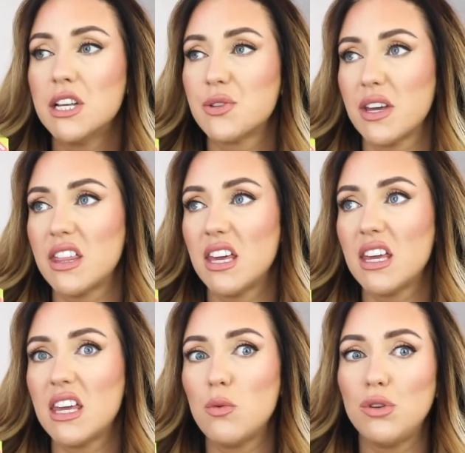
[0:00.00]
So I think
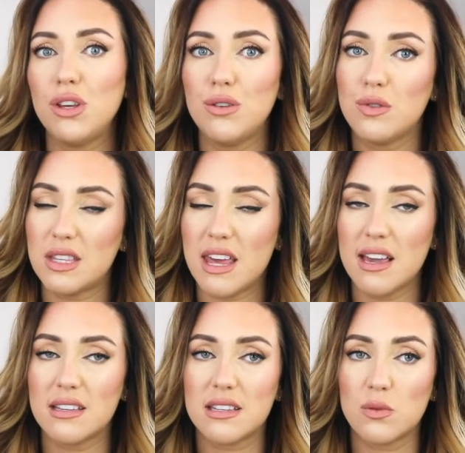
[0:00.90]
he will use
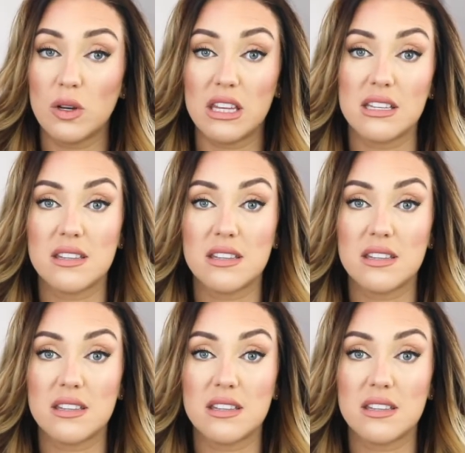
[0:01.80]
this with his